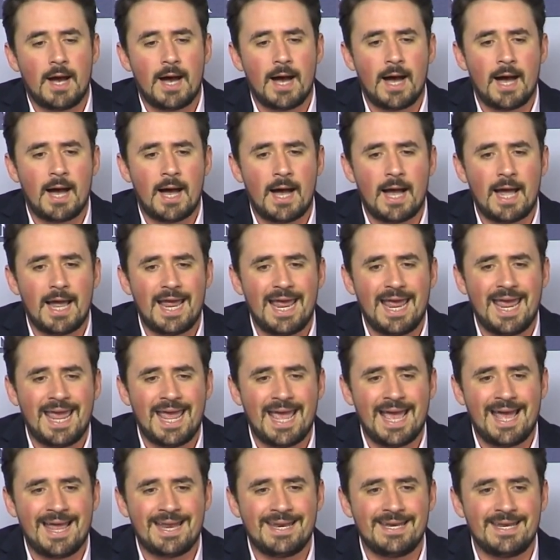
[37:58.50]
Uh,
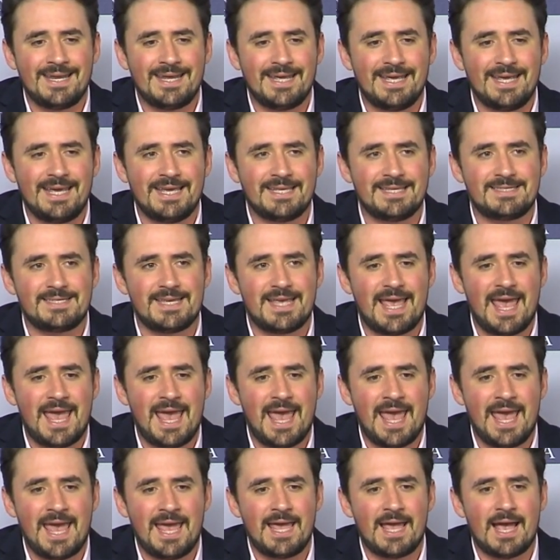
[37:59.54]
and it's
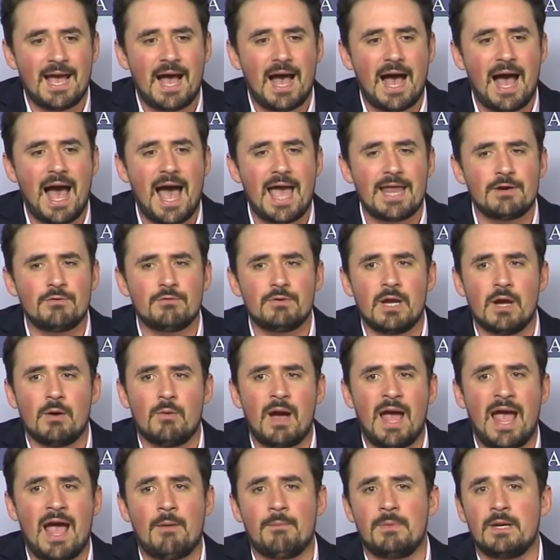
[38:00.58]
a, I don't know
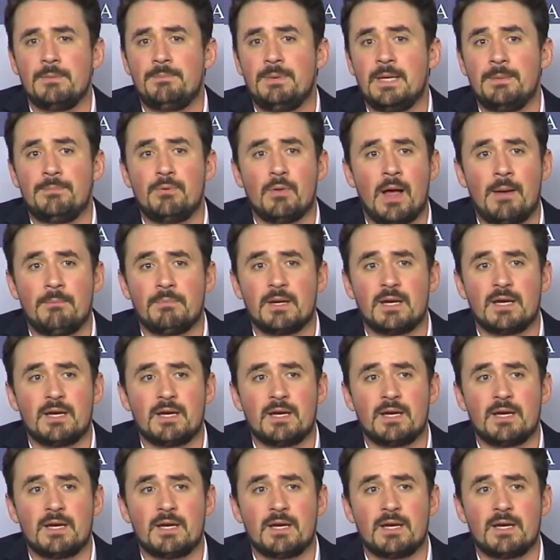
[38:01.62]
how many people I'm